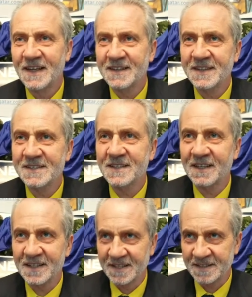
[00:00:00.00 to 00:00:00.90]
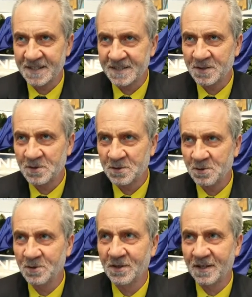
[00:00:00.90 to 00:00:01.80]
these are, as I said,
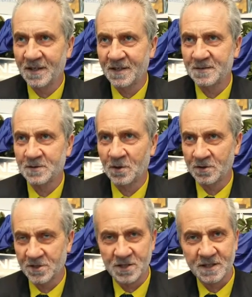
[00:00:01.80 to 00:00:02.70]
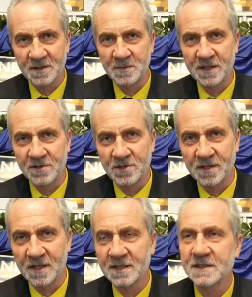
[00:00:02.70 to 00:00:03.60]
two older gentlemen,
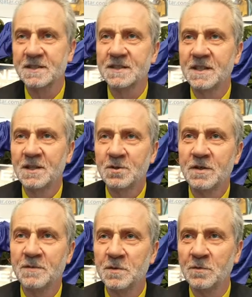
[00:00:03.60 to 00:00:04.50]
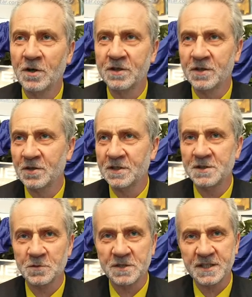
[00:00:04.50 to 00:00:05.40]
engineers, who have been working on this
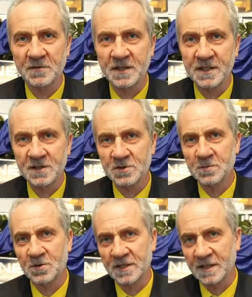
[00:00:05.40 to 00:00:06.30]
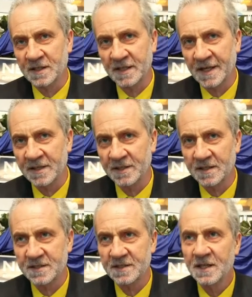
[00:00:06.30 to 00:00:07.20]
for 7 years to protect their
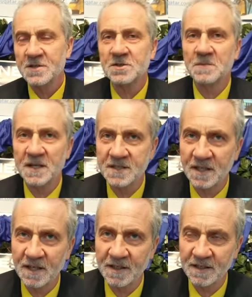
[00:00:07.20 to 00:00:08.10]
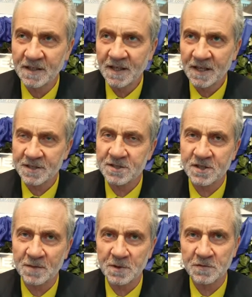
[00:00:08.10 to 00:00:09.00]
grandkids. So basically, it is
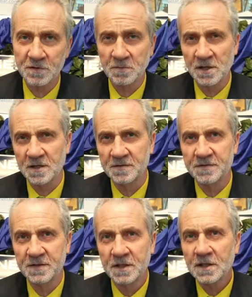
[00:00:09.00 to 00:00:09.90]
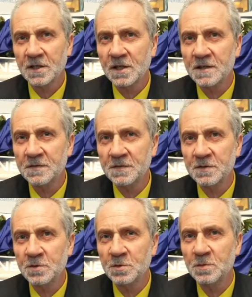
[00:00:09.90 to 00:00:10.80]
coming from love
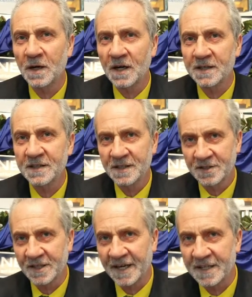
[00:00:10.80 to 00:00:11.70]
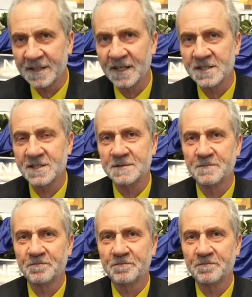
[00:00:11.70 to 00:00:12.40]
toward the grandkids.